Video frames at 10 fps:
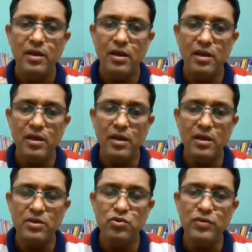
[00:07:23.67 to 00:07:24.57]

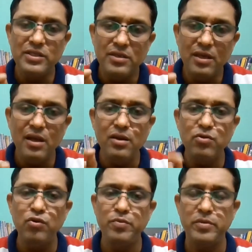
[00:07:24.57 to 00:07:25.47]
to a single
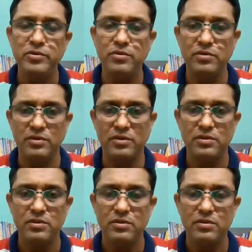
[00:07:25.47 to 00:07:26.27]
group of students.